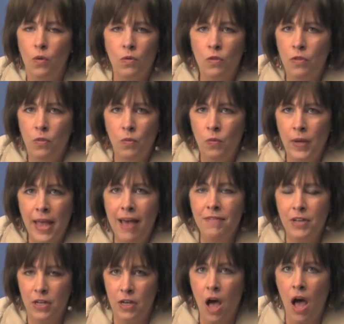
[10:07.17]
we
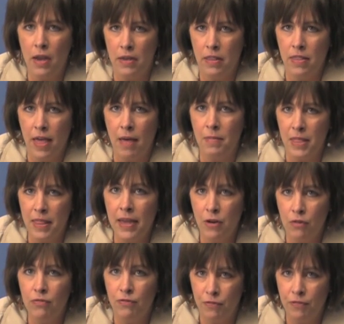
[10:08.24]
haven't gotten them, and they
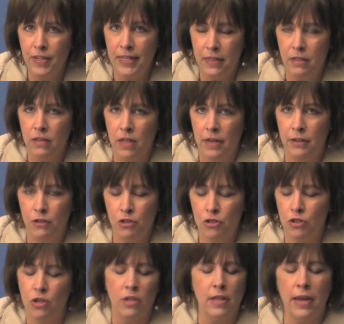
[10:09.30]
don't feel
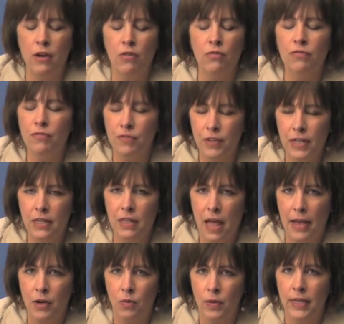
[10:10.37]
understood. They don't feel
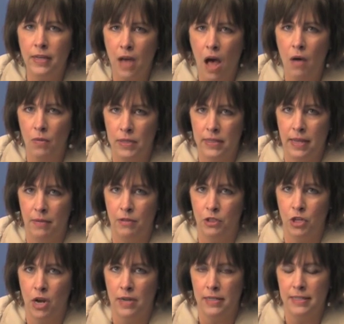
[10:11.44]
like we got what they were
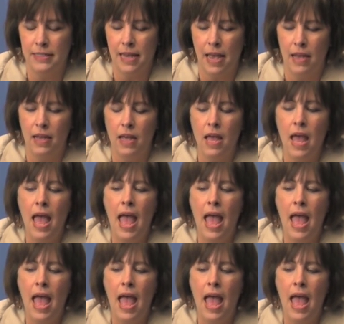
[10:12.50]
trying to say.